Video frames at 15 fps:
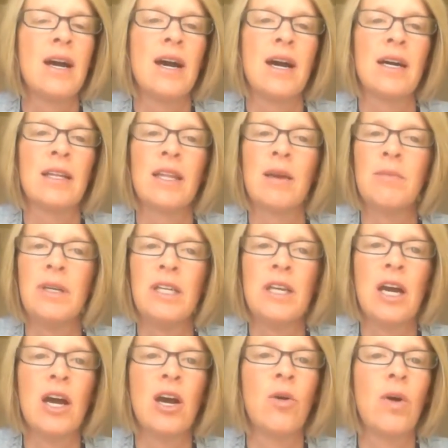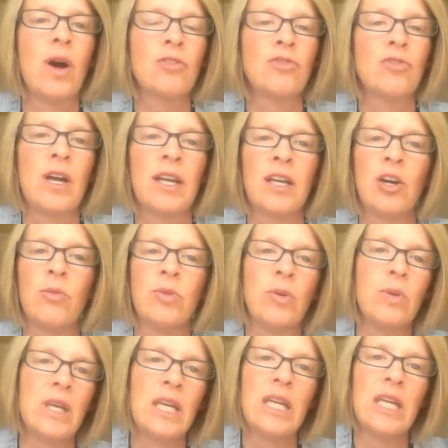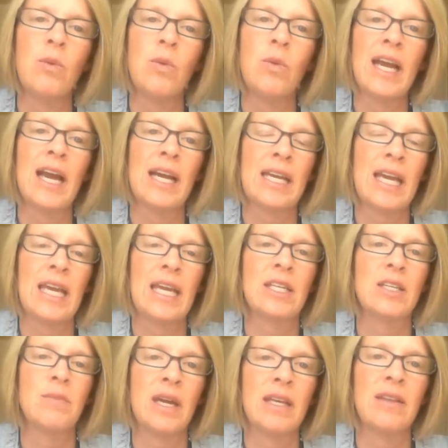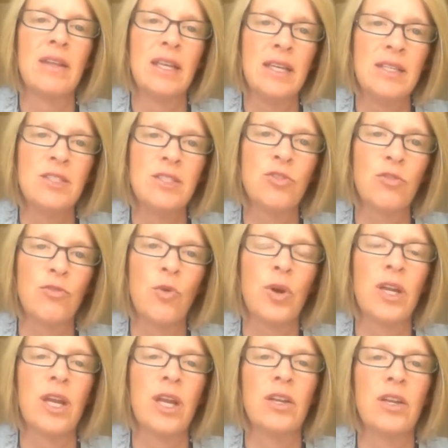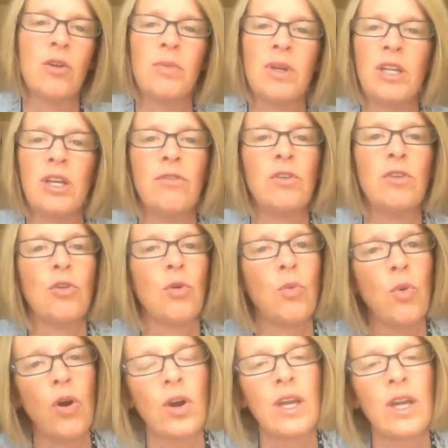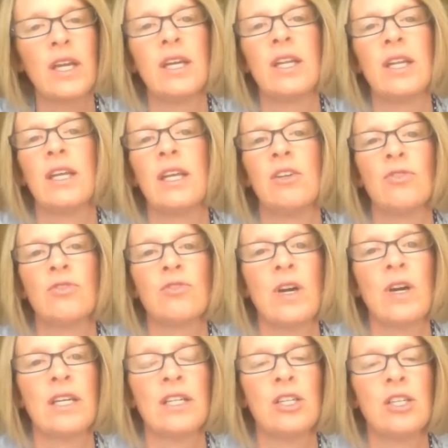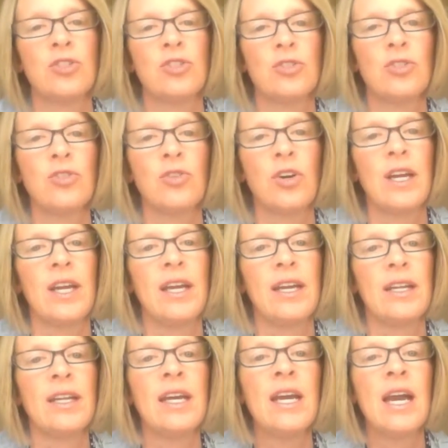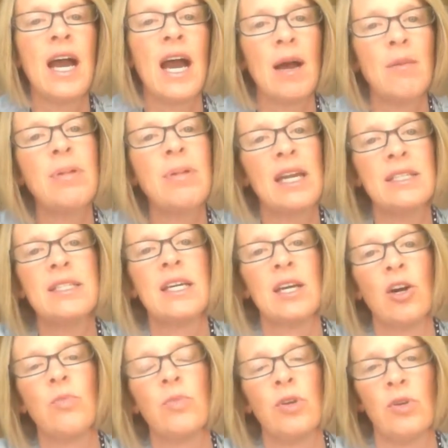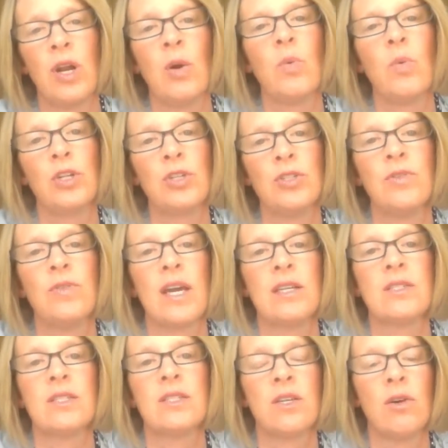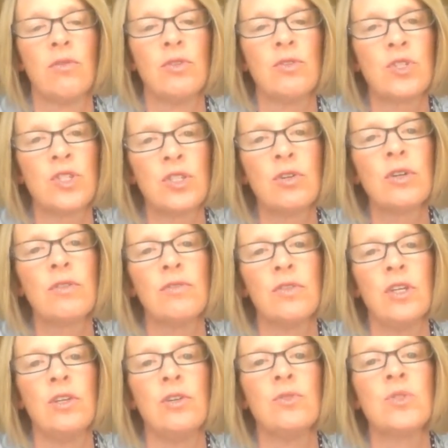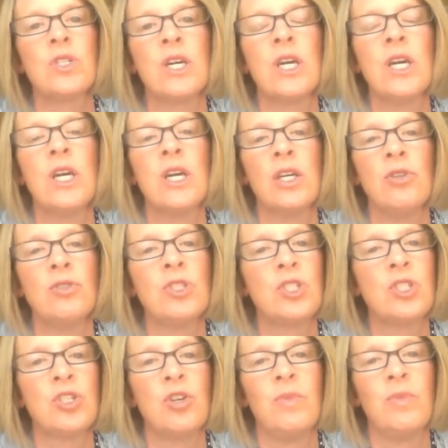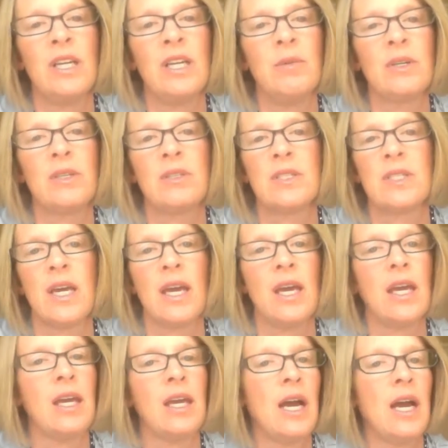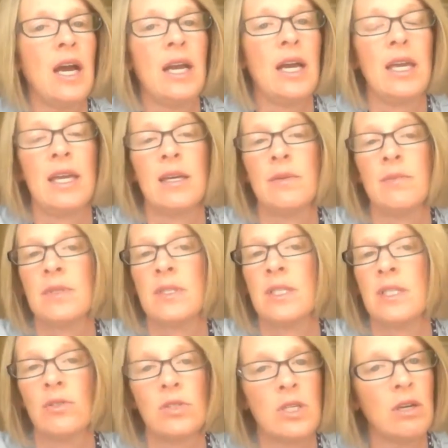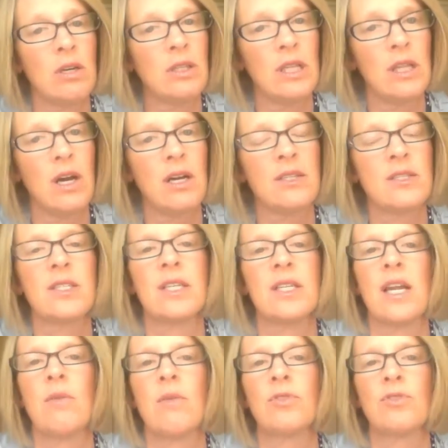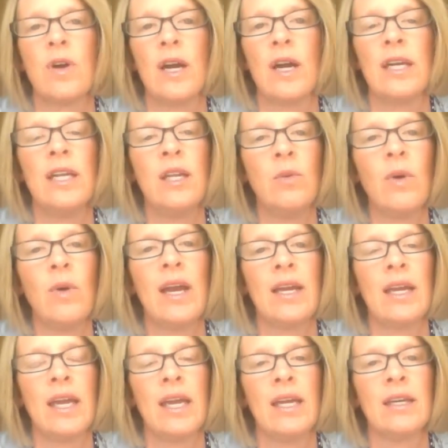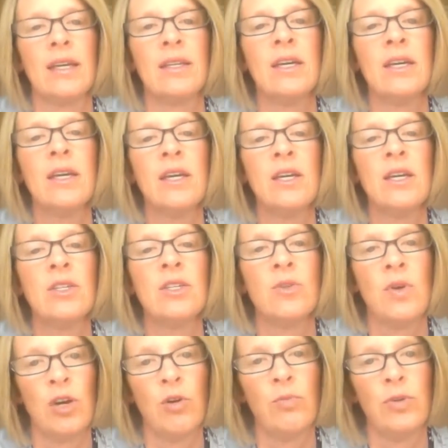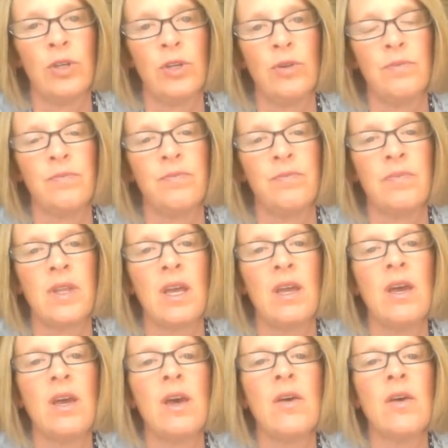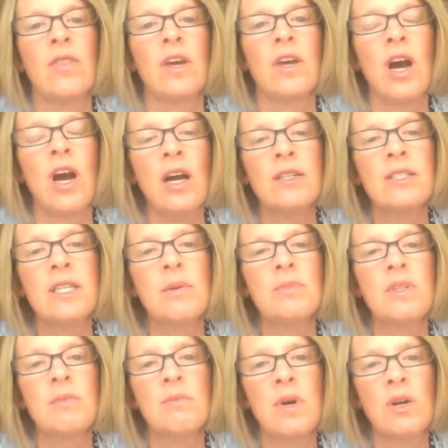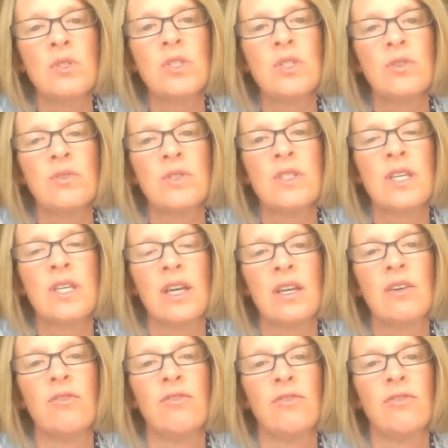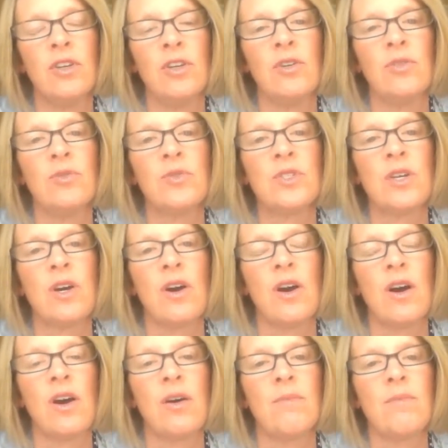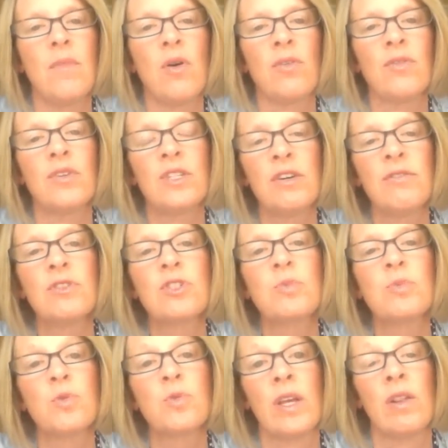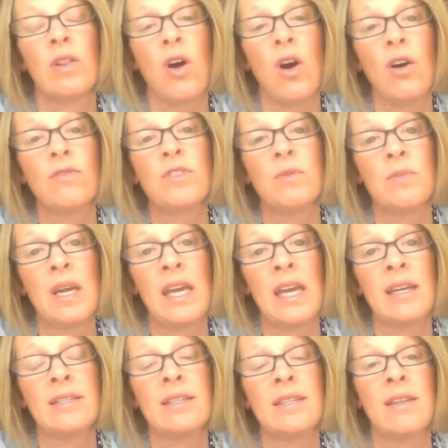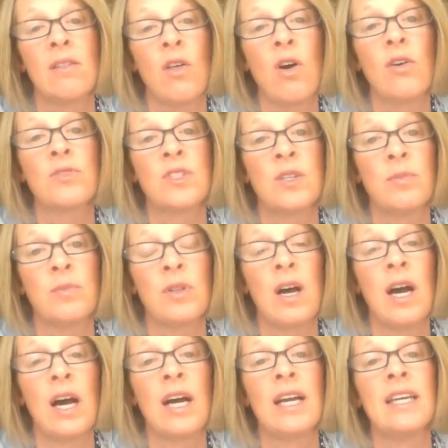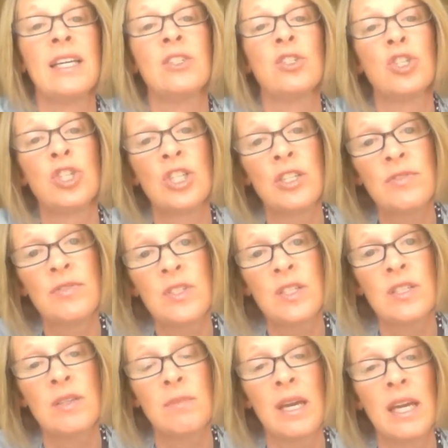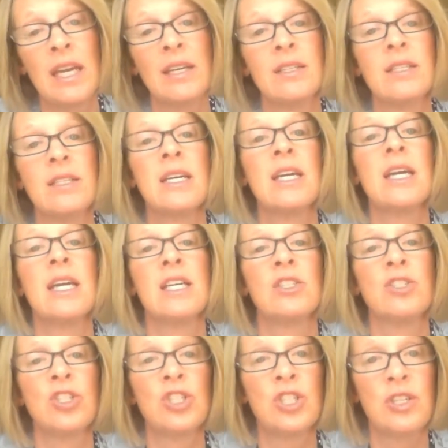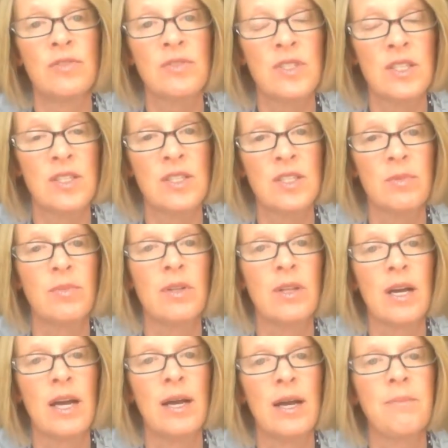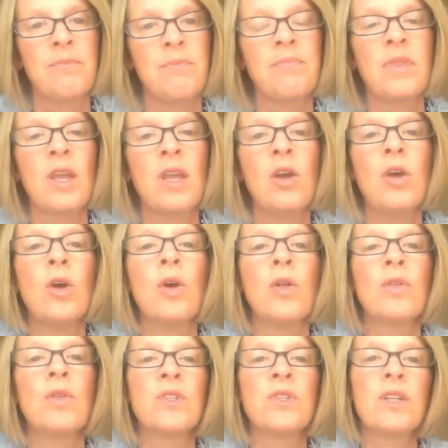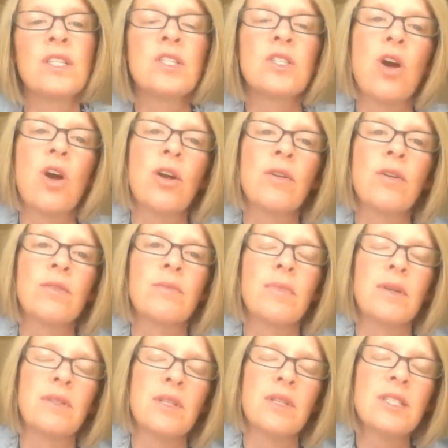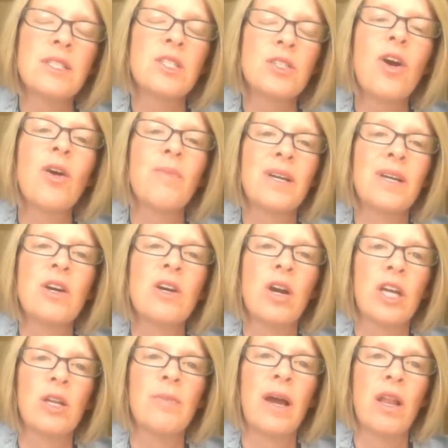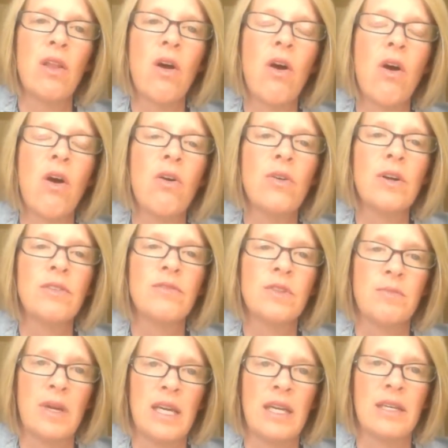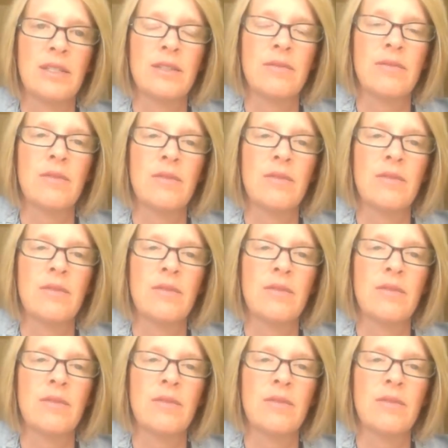Uh, let me know. I'll try to help you any way I can to make it easier for you. I know many of you are working and you're trying to get your degree, and I'm paid to help you, and I want to do that. So if you're still confused, you just shoot me an email and say, I am still totally lost, and I will try any way I can to help you. The concepts that most students get confused um, are the difference between law of demand and law of supply, and shifts in demand and shifts in supply. So let's start, let's start by talking about law of demand.